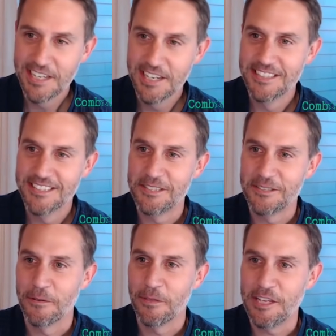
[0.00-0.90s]
Cesar,
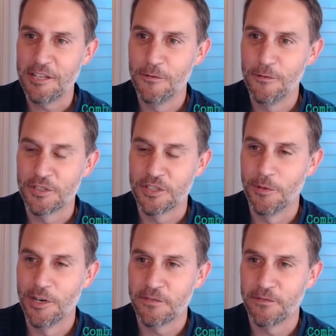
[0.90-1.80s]
thank you so
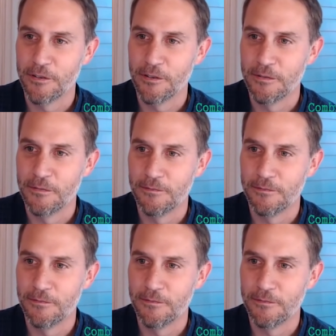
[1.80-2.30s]
much for,